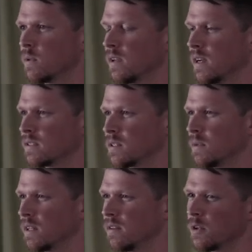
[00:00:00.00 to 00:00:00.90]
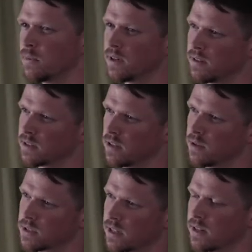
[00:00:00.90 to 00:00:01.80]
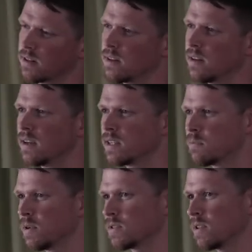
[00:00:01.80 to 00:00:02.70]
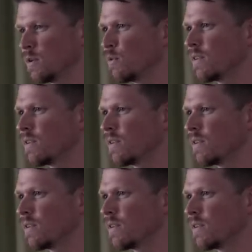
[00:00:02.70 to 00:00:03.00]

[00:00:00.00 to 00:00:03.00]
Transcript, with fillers: we like to be a little bit on the slow side as opposed to a little